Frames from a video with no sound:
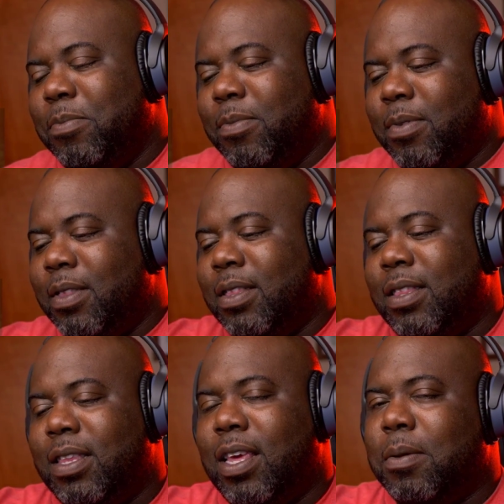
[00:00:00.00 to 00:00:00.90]

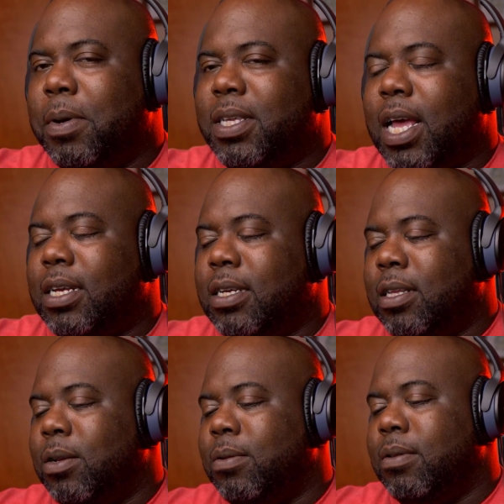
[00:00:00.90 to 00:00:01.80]
Yeah, the mustache is a
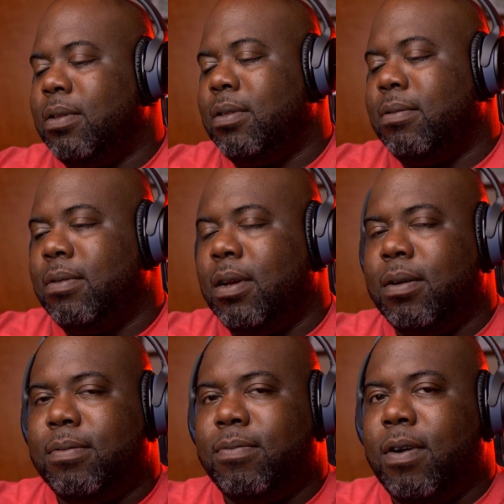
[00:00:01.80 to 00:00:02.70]
little, you
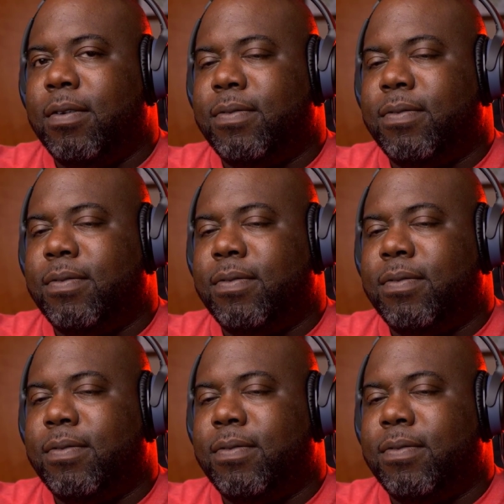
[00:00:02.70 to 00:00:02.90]
know, rough.